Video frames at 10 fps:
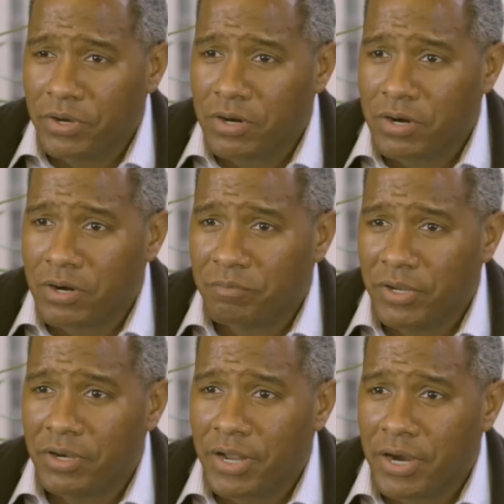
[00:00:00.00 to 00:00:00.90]
are
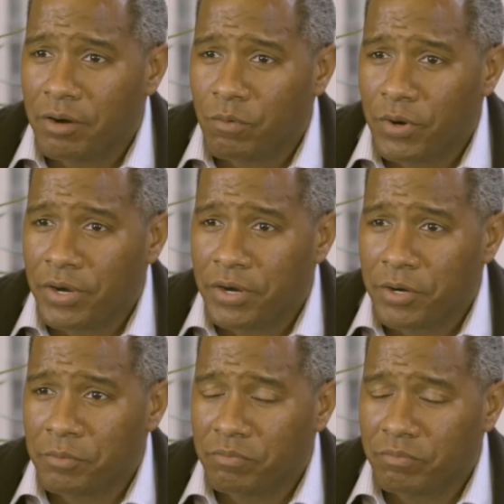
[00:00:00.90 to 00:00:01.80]
in an era
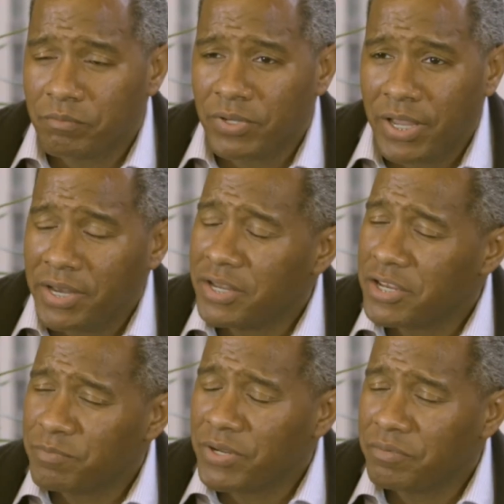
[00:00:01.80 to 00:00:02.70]
where planning
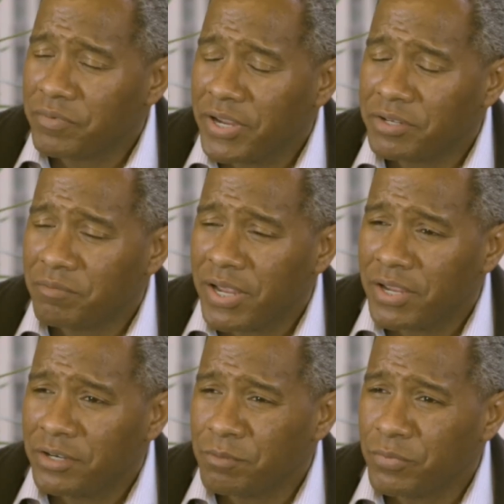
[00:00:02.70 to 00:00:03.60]
has been affected
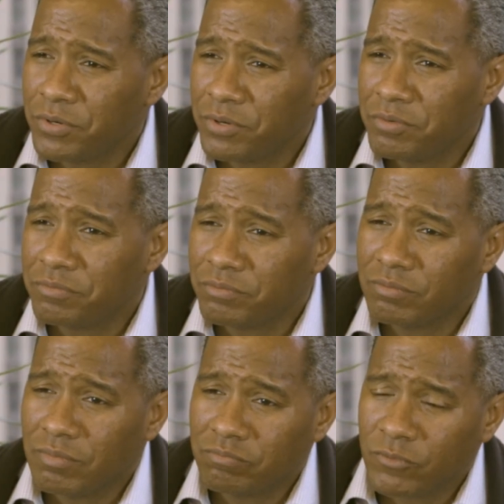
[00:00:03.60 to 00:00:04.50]
by a number of
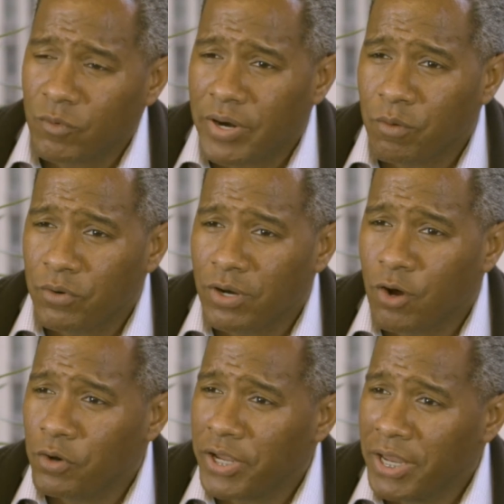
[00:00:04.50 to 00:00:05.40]
what I want to
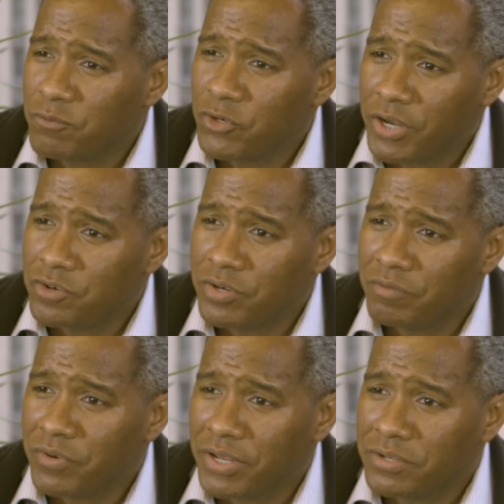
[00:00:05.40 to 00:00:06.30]
call game-changing
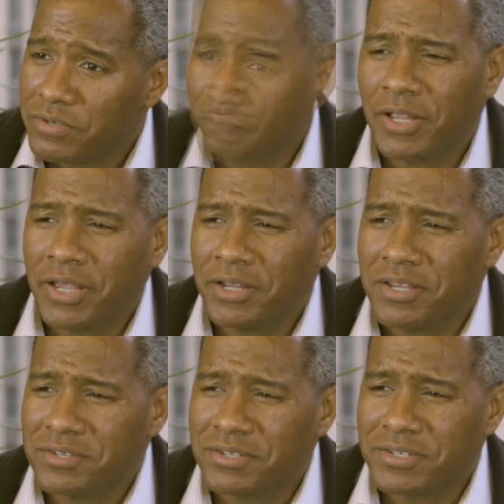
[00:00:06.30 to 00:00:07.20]
events. Planning
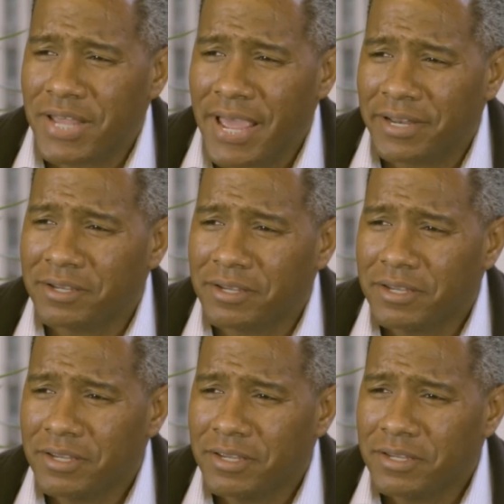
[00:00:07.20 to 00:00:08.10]
isn't static.
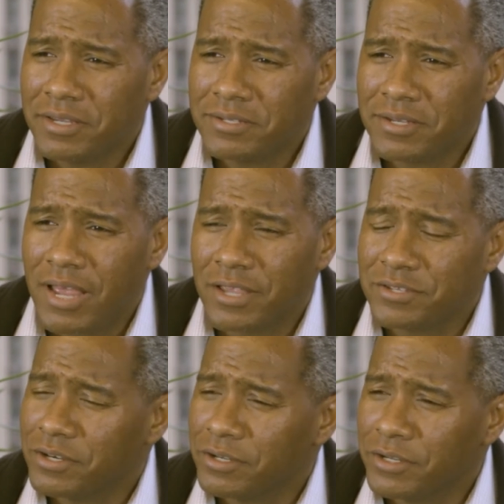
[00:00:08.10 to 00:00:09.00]
It's
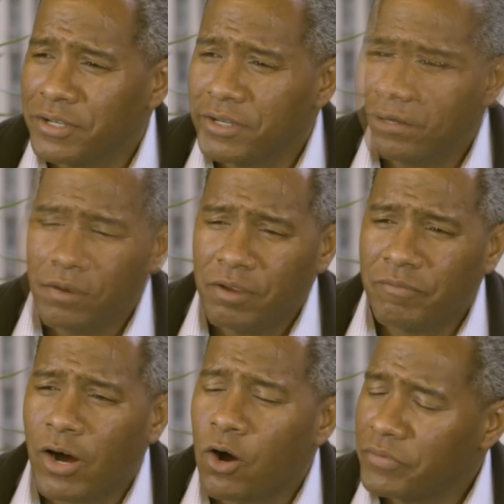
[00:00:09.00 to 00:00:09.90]
constantly
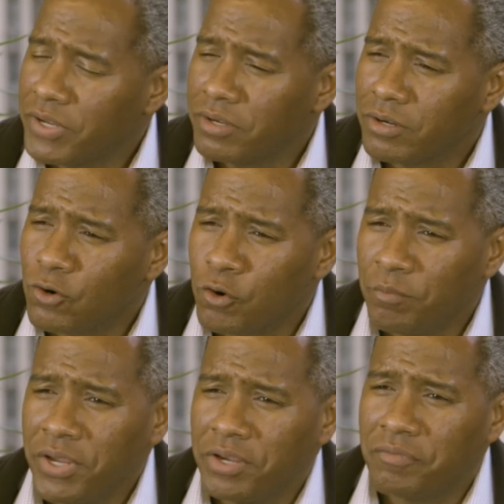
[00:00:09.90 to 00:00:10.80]
evolving or
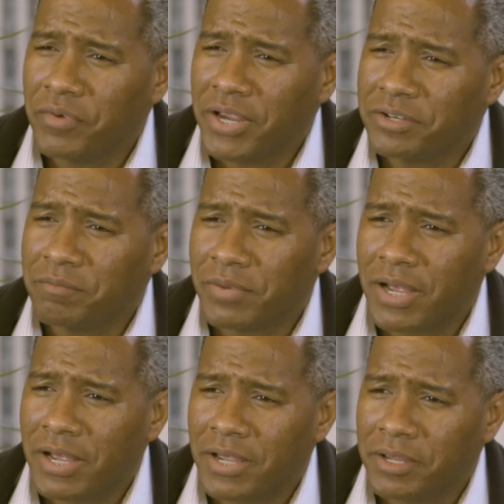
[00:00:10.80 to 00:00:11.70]
being affected
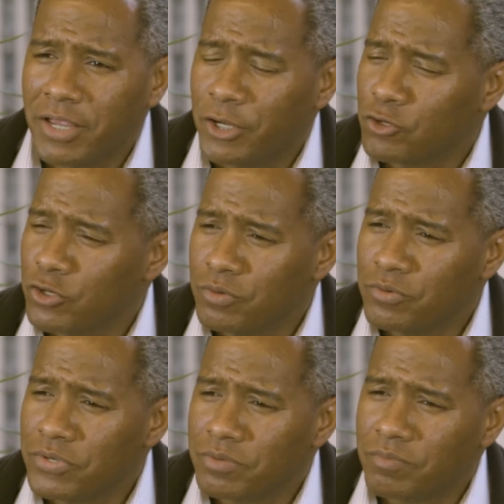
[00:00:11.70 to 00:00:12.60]
by
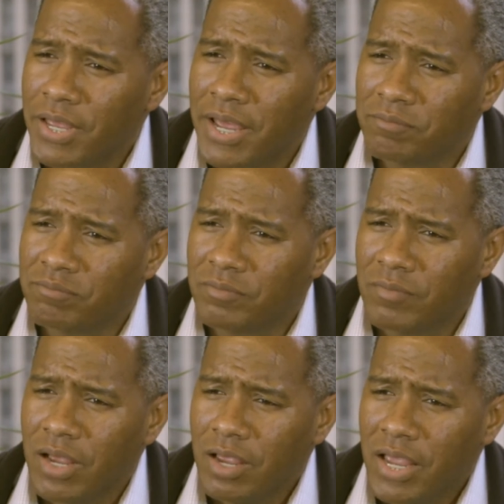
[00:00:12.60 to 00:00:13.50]
issues that
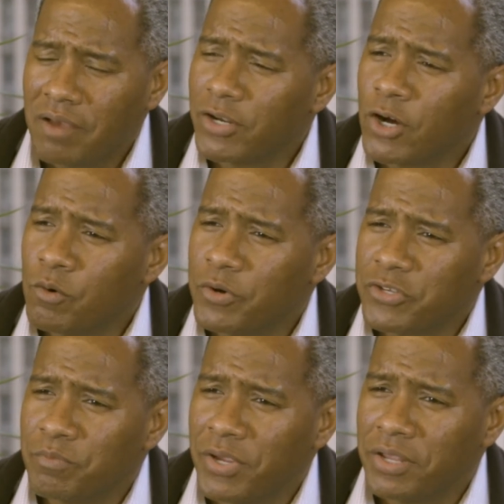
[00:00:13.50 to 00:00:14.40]
haven't
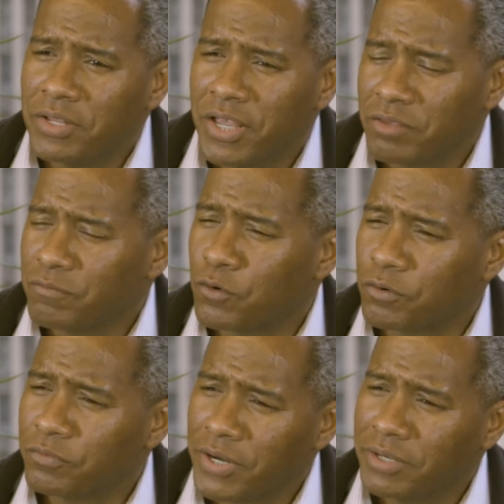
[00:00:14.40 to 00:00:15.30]
always been at the forefront